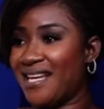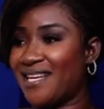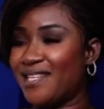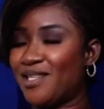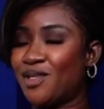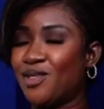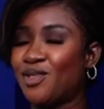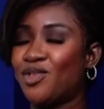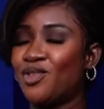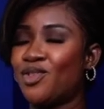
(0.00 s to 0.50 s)

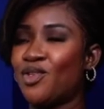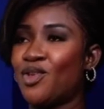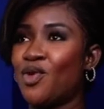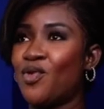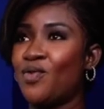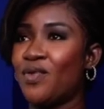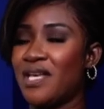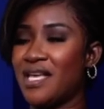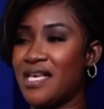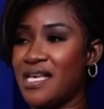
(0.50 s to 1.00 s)
it's
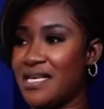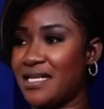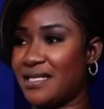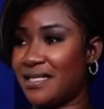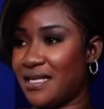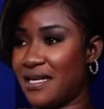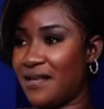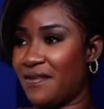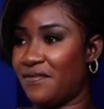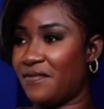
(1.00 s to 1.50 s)
so
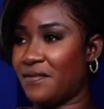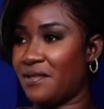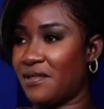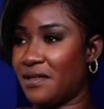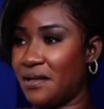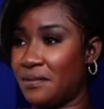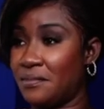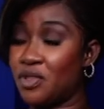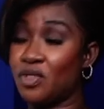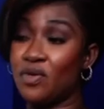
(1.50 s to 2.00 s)
easy for
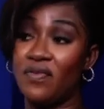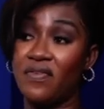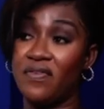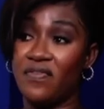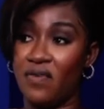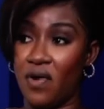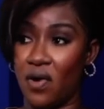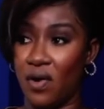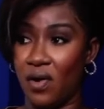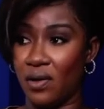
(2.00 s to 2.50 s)
them to
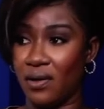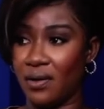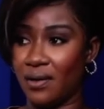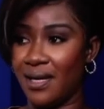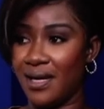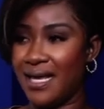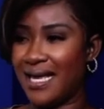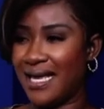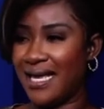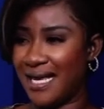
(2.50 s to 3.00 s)
fall
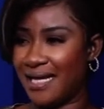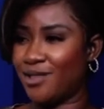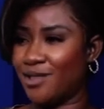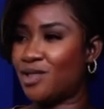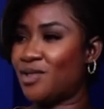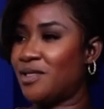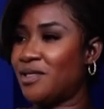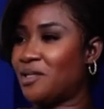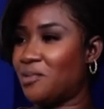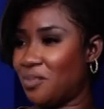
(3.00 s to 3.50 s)

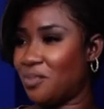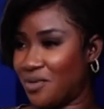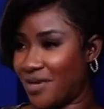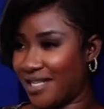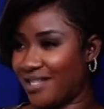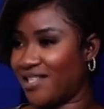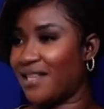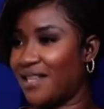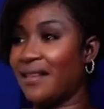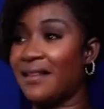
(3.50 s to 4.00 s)
into
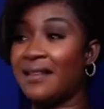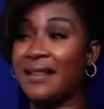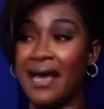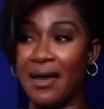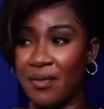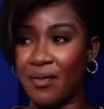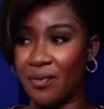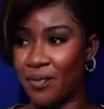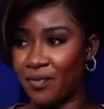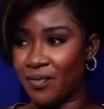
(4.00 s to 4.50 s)
depression
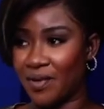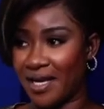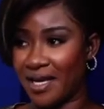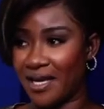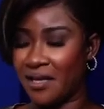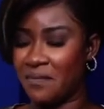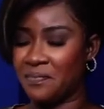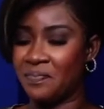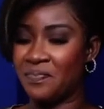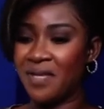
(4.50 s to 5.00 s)
that
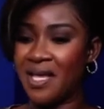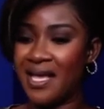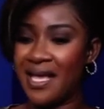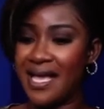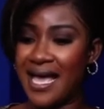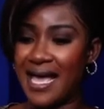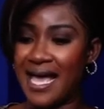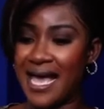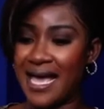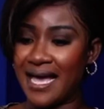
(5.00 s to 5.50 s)
way.
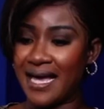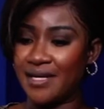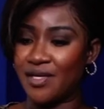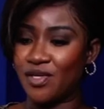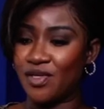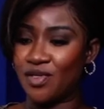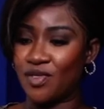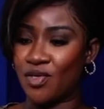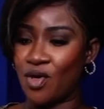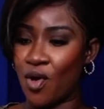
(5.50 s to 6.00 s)
And
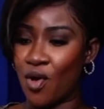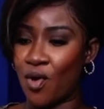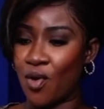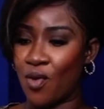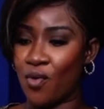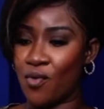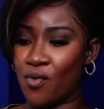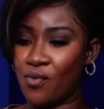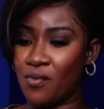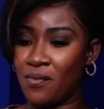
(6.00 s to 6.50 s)

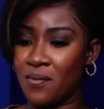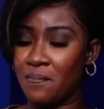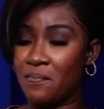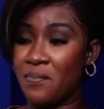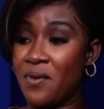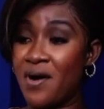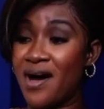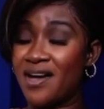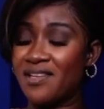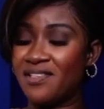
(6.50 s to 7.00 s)
so
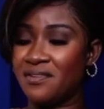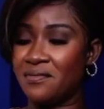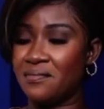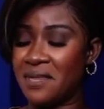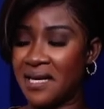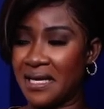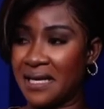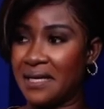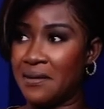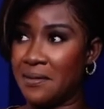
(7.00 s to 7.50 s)
part of
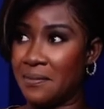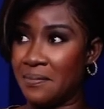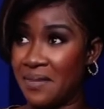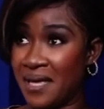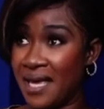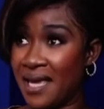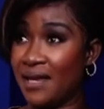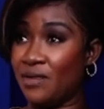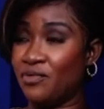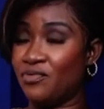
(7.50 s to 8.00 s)
my
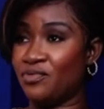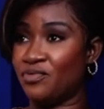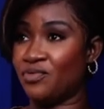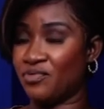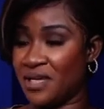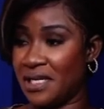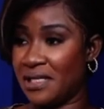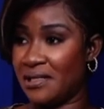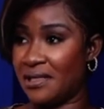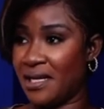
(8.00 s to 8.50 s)
campaign
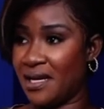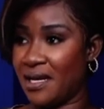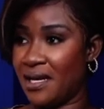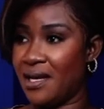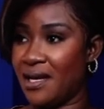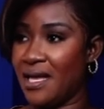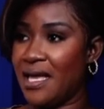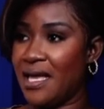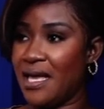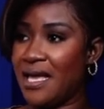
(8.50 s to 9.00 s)
really
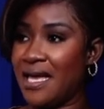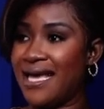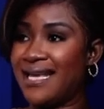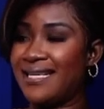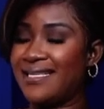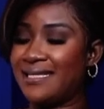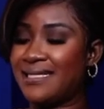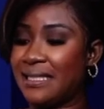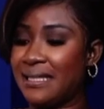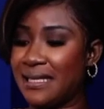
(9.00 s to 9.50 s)

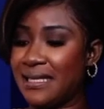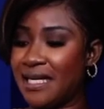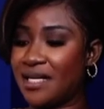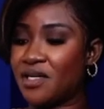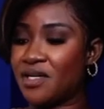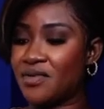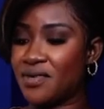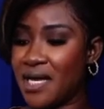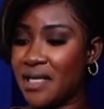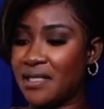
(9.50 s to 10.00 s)
is to let
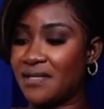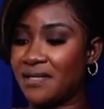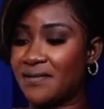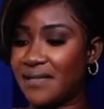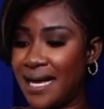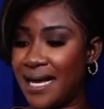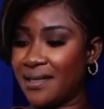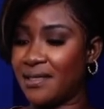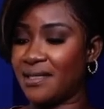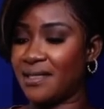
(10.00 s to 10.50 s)

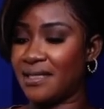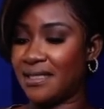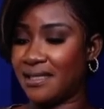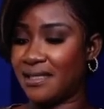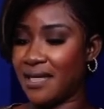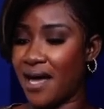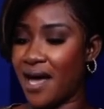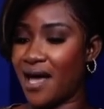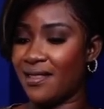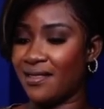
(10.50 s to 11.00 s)
creatives
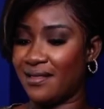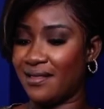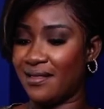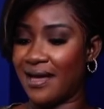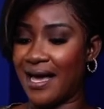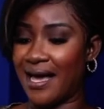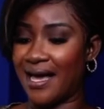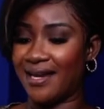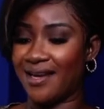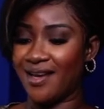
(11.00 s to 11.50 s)
understand
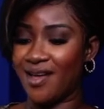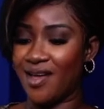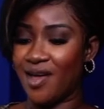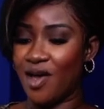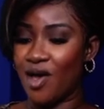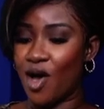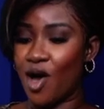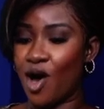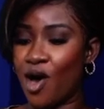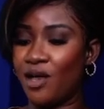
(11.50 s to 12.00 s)
that
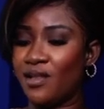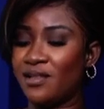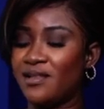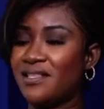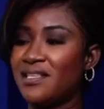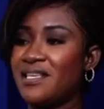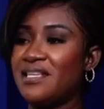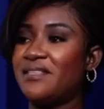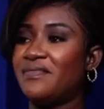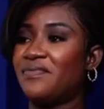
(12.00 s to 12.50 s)
all of
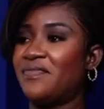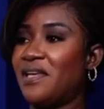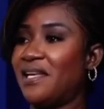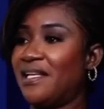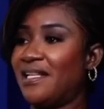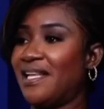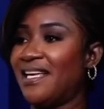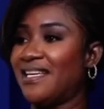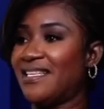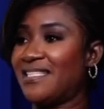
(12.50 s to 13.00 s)
these
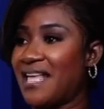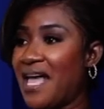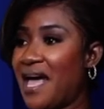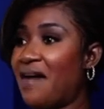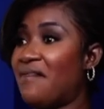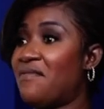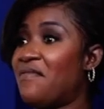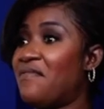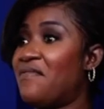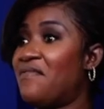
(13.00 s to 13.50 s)
feelings
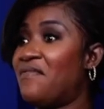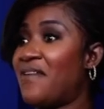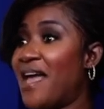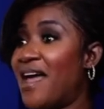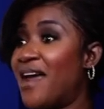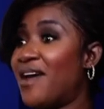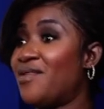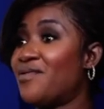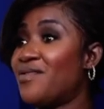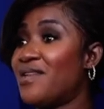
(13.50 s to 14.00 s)
are
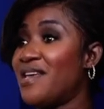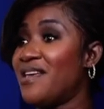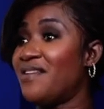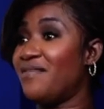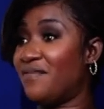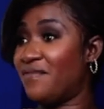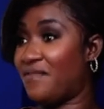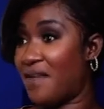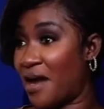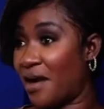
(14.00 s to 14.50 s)
very,
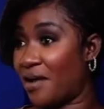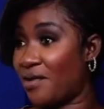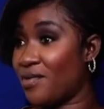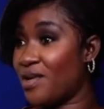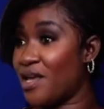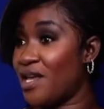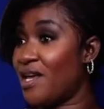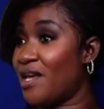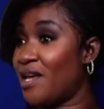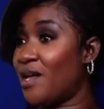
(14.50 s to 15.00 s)

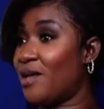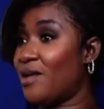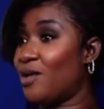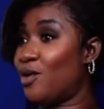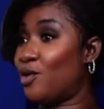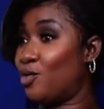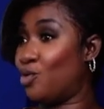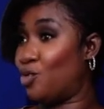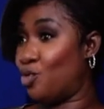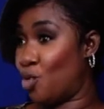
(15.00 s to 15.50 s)
very
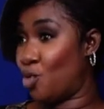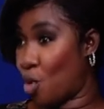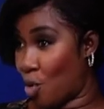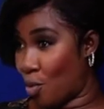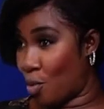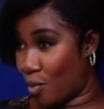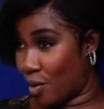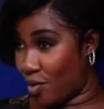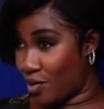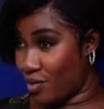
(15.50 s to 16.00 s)

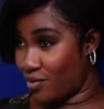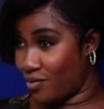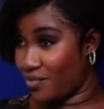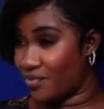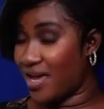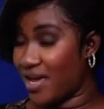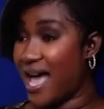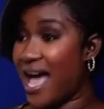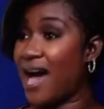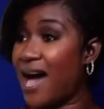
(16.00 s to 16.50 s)
normal.
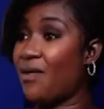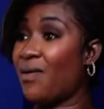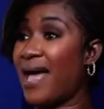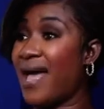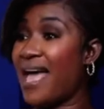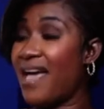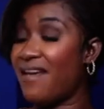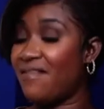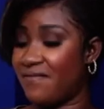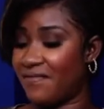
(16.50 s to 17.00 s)

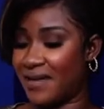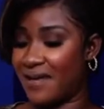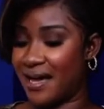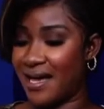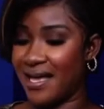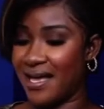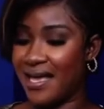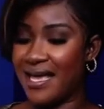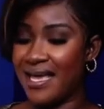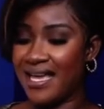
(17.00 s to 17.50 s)

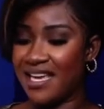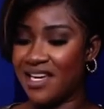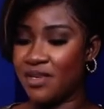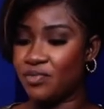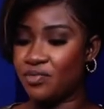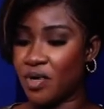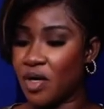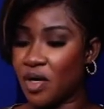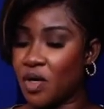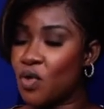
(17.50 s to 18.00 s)
However,
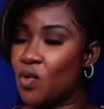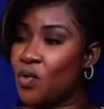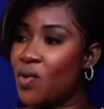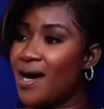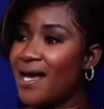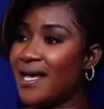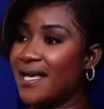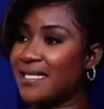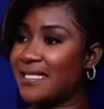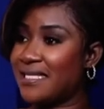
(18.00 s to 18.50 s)
it
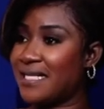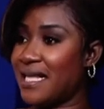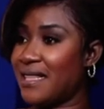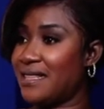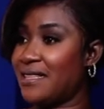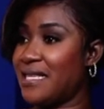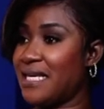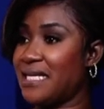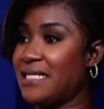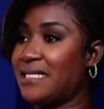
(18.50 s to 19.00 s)
requires
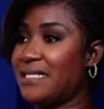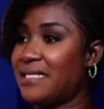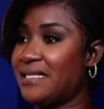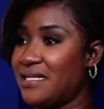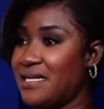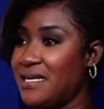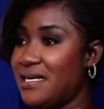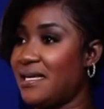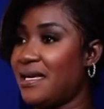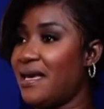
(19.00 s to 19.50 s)
that they
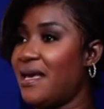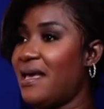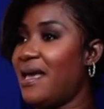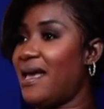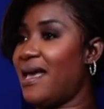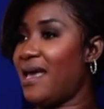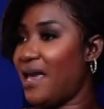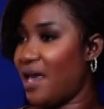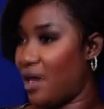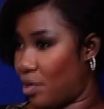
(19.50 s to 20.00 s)
seek
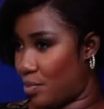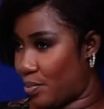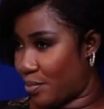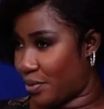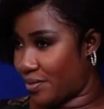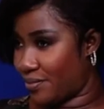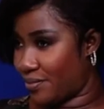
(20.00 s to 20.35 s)
help.